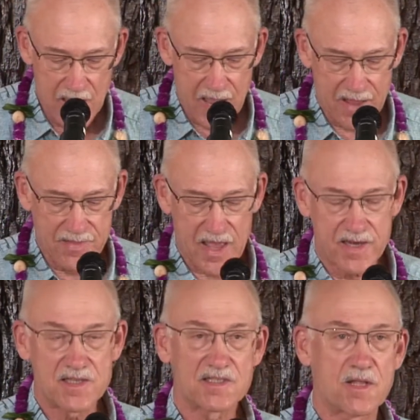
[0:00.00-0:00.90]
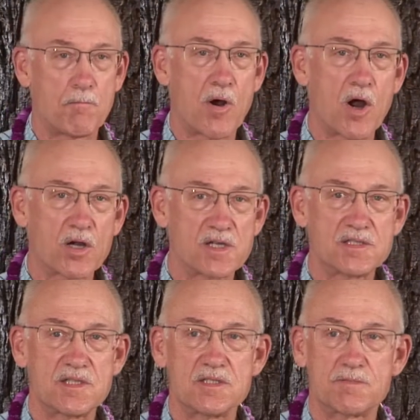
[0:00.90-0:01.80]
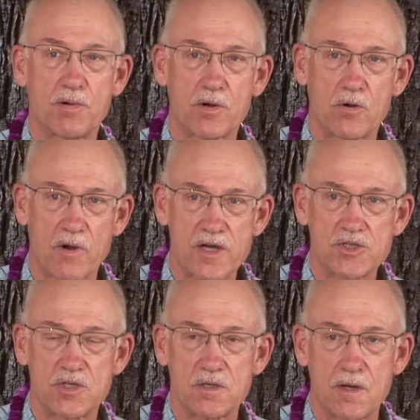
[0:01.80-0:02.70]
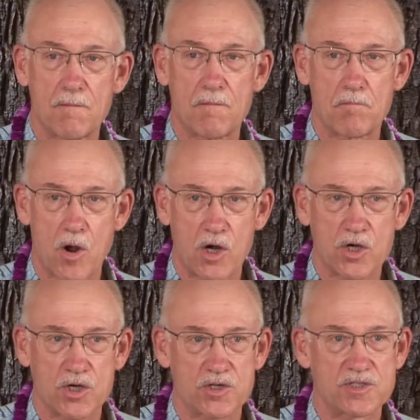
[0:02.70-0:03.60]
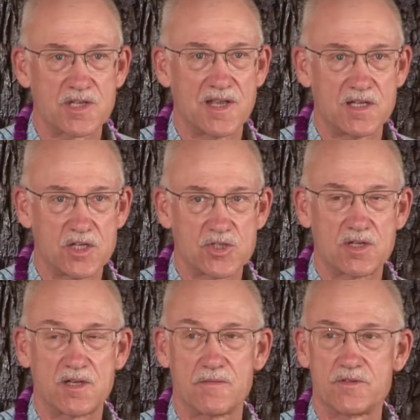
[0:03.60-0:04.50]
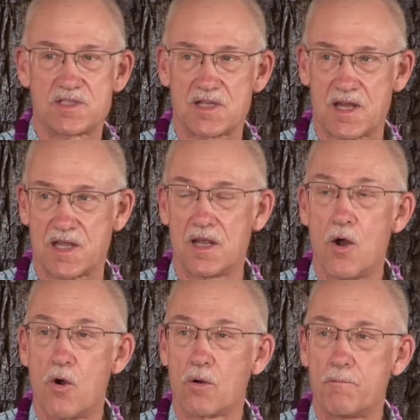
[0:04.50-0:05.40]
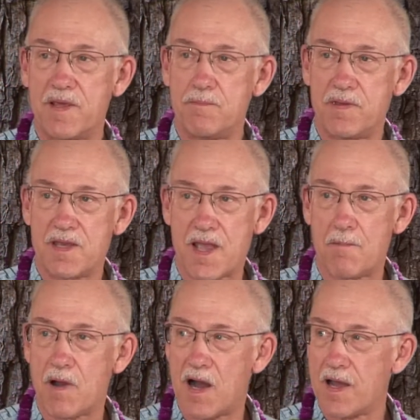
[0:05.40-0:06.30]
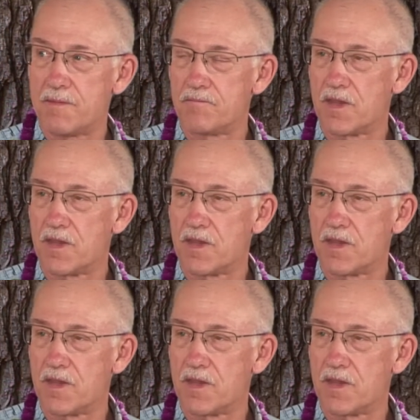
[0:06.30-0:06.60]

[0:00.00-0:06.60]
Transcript: and that is the Parkinson's Progression Markers Initiative Study, or PPMI.